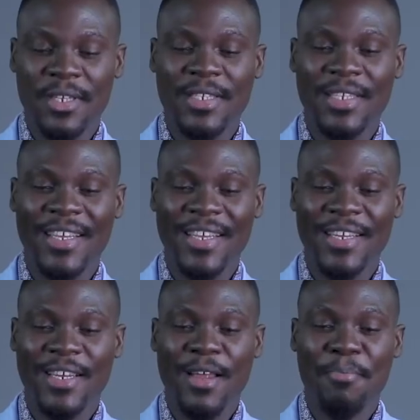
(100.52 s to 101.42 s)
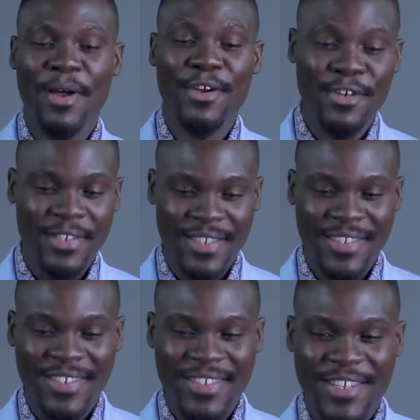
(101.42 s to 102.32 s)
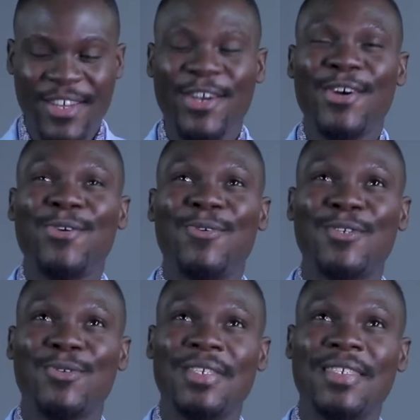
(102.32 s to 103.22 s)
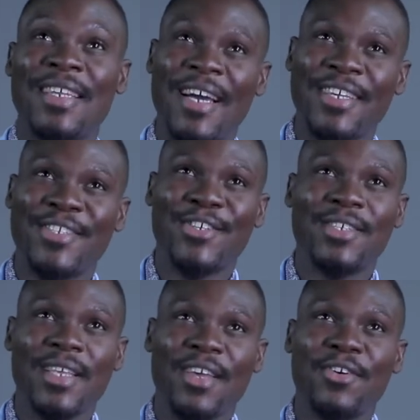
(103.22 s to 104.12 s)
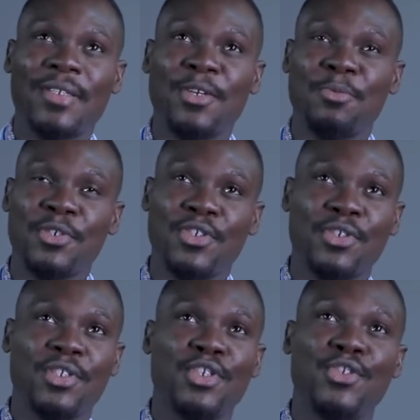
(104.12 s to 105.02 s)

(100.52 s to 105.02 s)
it in Makurdi, which was nice because I got an opportunity